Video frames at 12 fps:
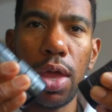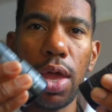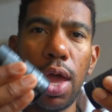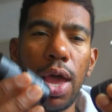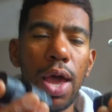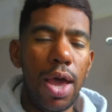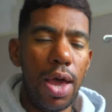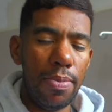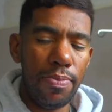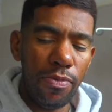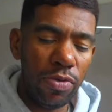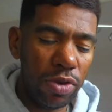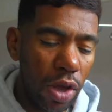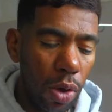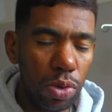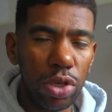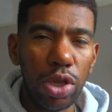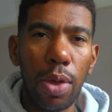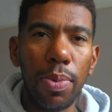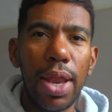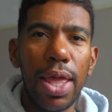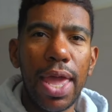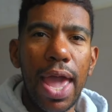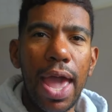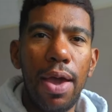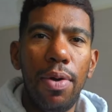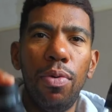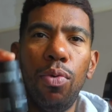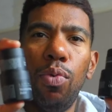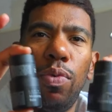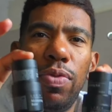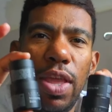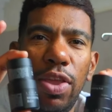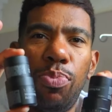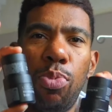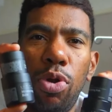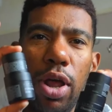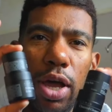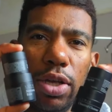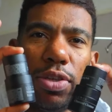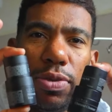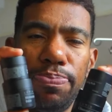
um, results I'm going to get with these products.